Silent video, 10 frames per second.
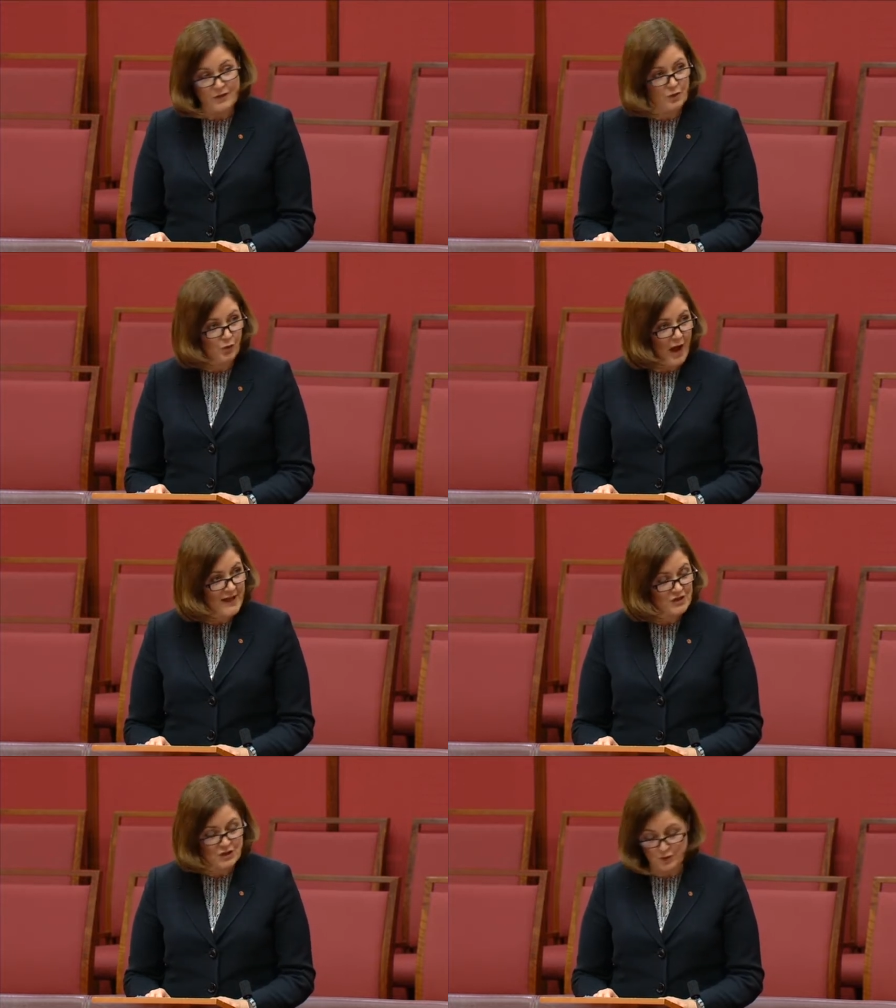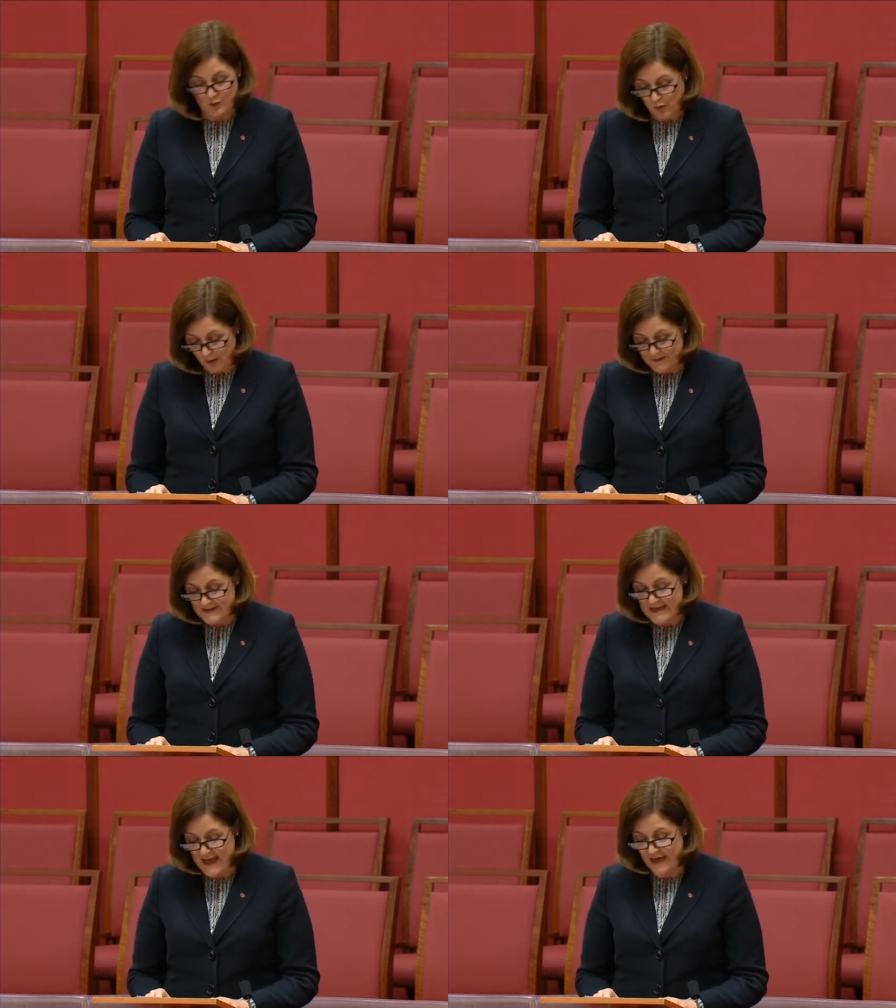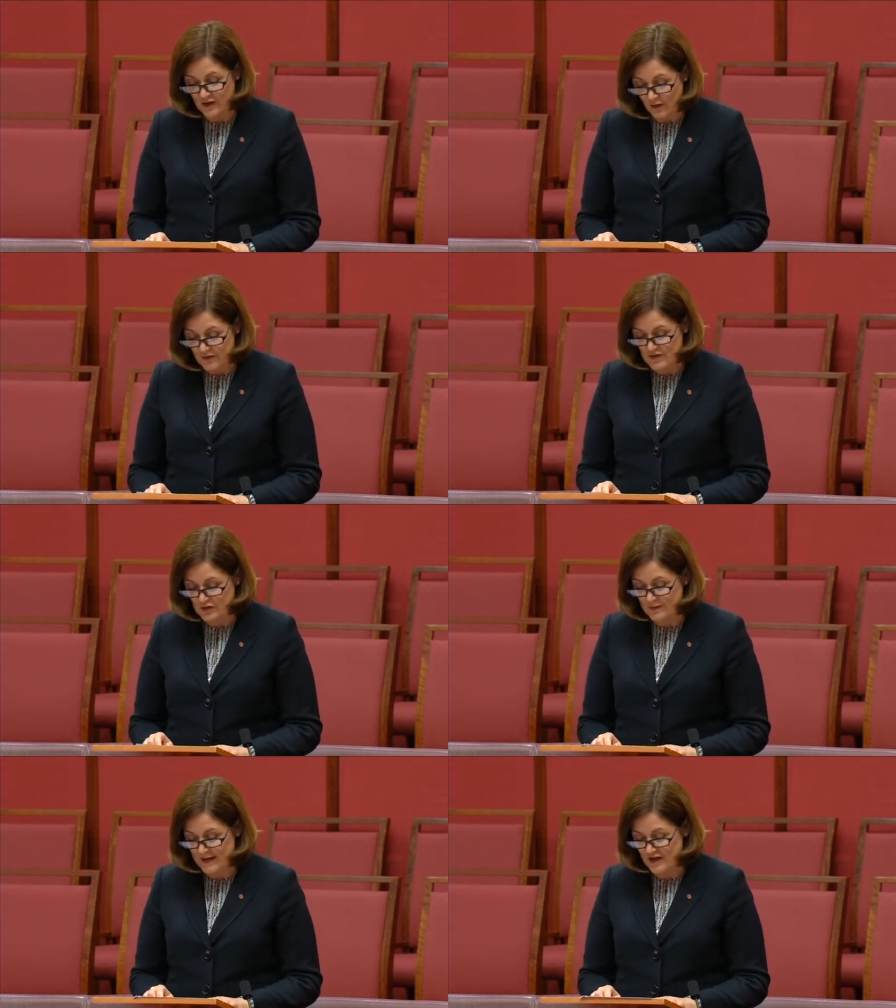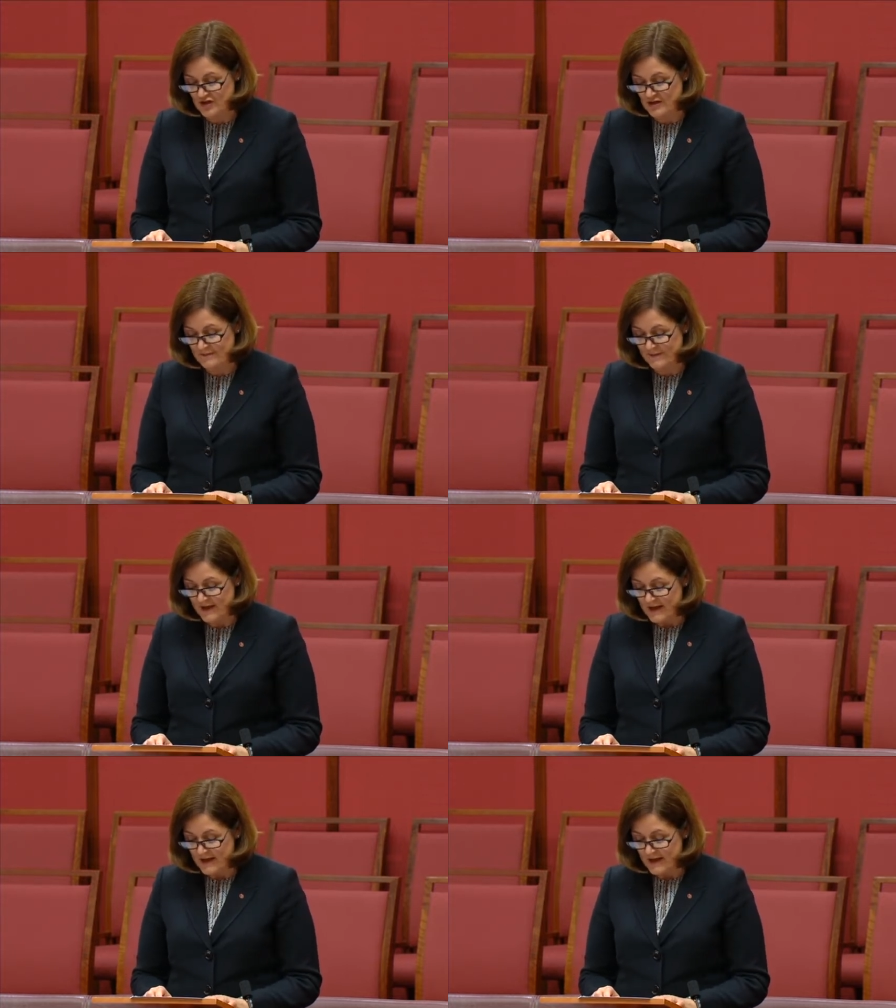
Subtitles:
the right to equality and non-discrimination,